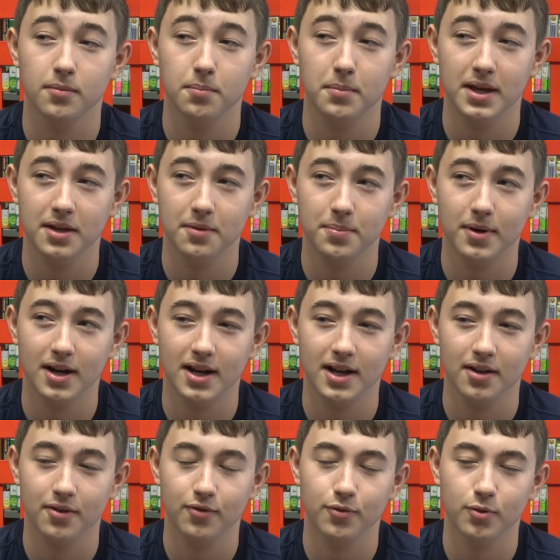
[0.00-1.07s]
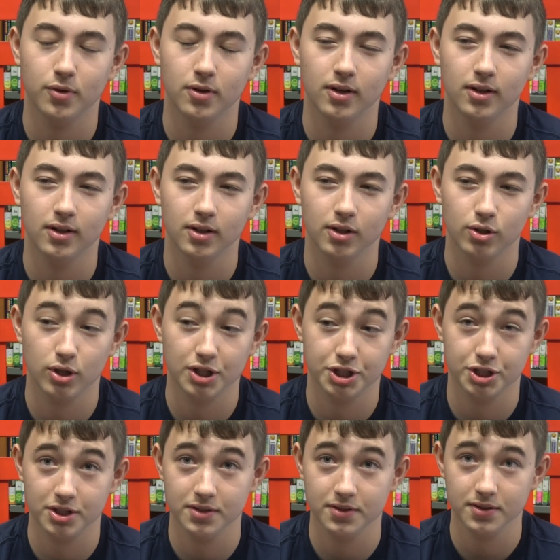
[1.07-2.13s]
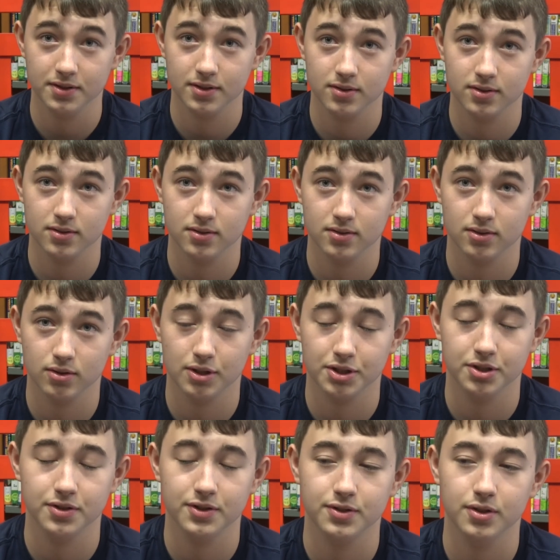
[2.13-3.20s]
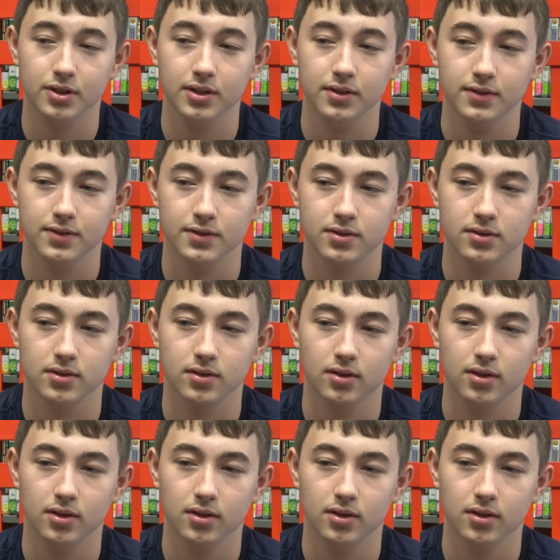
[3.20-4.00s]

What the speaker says: made by and for Christian students,